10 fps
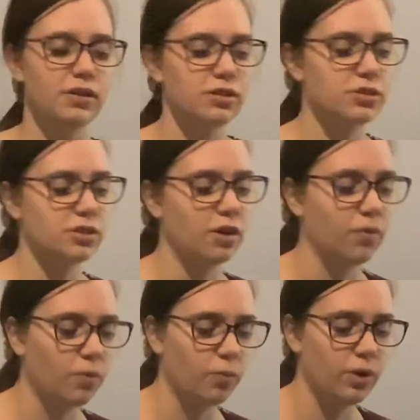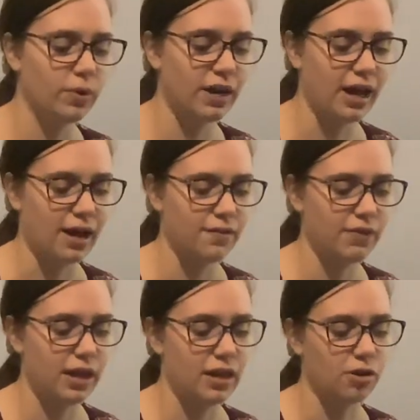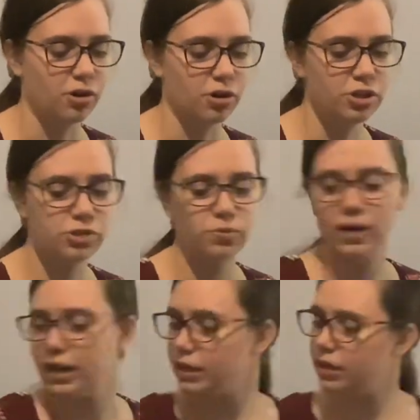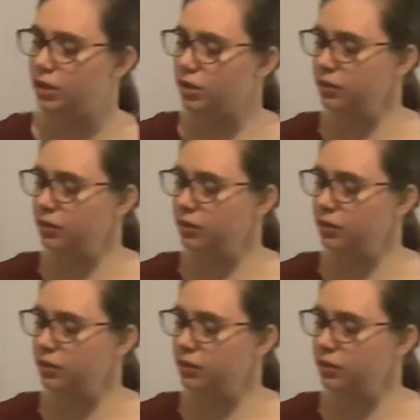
So we would have an archway here